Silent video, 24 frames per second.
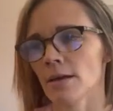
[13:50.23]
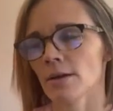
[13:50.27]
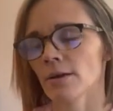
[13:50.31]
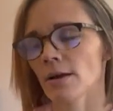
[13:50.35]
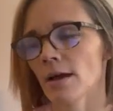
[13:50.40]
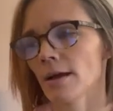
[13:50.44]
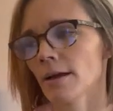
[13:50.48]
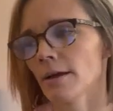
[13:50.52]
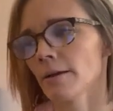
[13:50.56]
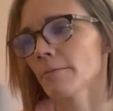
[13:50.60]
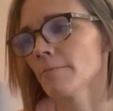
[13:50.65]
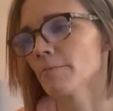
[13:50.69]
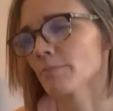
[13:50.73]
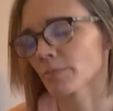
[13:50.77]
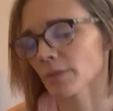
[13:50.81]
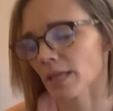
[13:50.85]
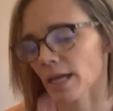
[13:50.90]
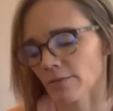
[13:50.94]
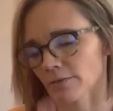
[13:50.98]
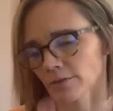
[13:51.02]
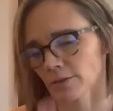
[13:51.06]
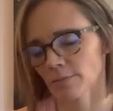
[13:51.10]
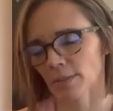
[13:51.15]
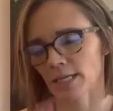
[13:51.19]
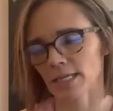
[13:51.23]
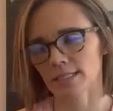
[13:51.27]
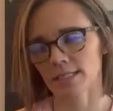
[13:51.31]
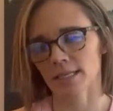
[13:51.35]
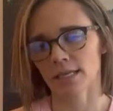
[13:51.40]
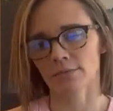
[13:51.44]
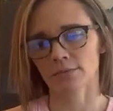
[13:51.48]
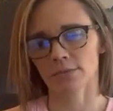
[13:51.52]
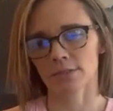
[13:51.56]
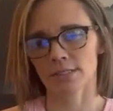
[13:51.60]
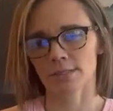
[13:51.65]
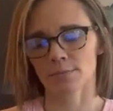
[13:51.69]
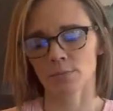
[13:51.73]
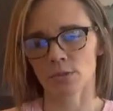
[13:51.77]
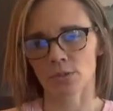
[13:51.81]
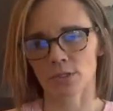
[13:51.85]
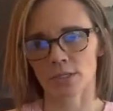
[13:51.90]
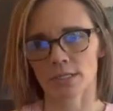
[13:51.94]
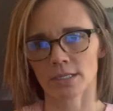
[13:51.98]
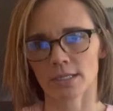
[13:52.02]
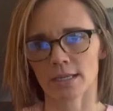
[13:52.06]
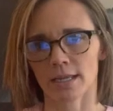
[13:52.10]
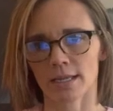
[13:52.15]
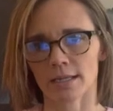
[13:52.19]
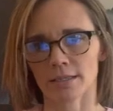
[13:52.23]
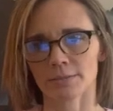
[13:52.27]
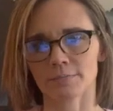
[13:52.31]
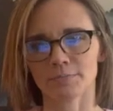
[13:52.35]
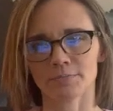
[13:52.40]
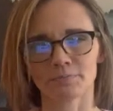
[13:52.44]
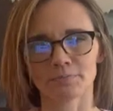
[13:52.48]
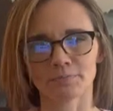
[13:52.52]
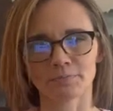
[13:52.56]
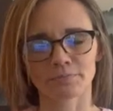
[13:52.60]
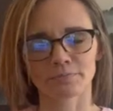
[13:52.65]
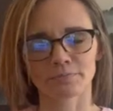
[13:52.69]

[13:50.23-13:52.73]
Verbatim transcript: uh, after my son was born and